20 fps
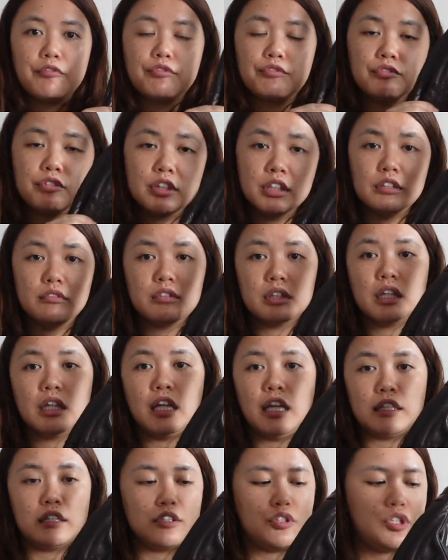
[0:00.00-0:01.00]
really
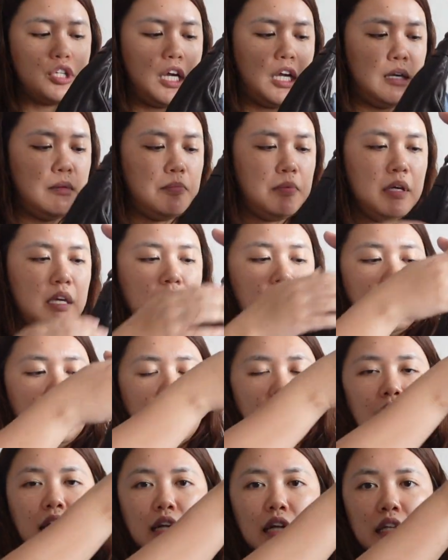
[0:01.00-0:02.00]
like the shape,
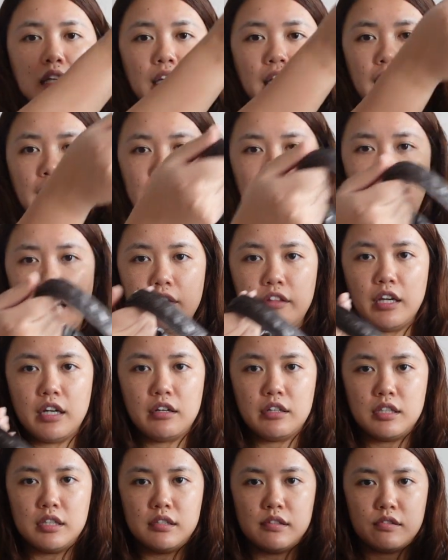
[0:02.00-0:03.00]
and I like how there
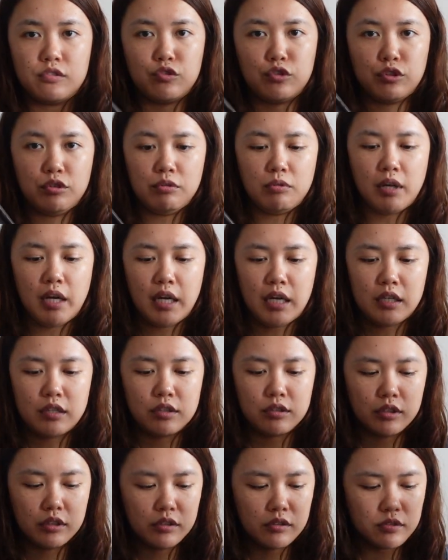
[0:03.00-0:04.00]
is two
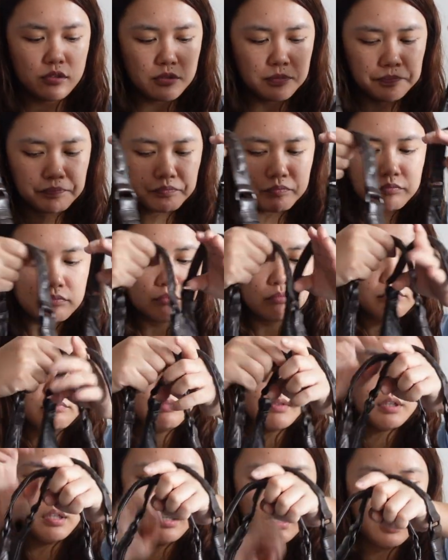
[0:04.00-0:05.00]
handles.
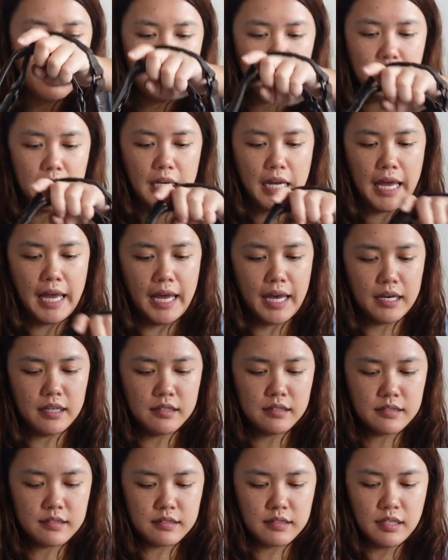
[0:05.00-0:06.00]
It
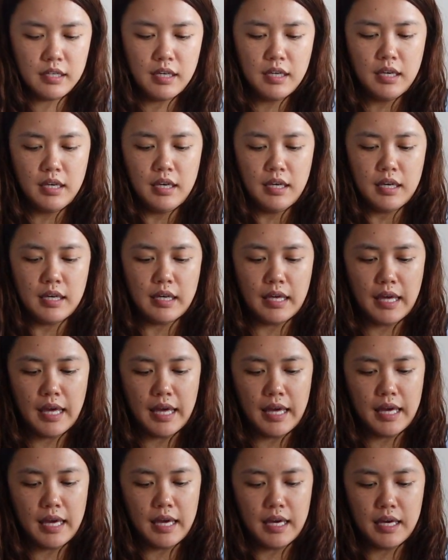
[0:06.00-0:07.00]
has
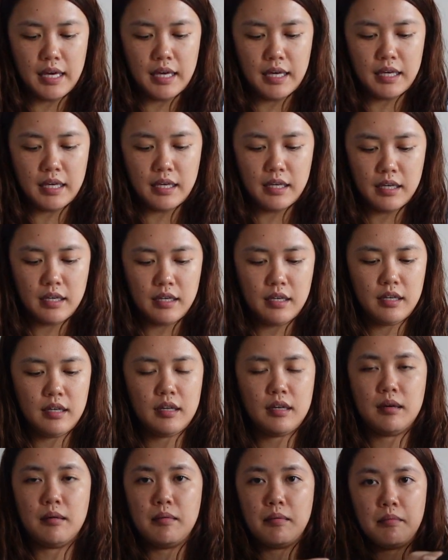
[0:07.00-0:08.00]
a
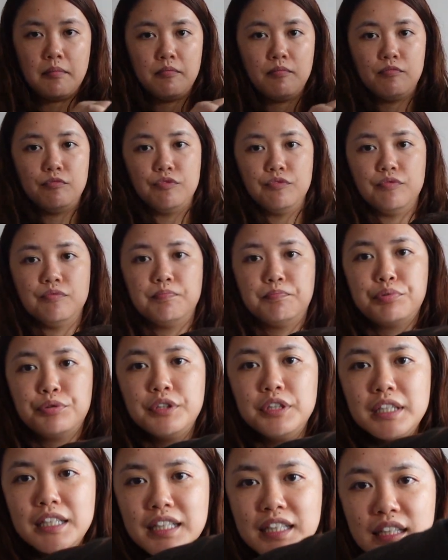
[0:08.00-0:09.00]

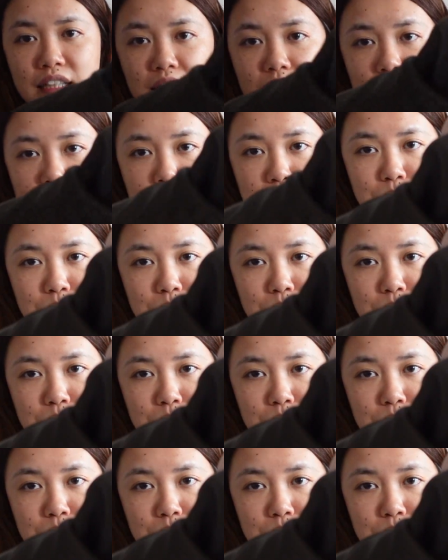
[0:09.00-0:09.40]
pretty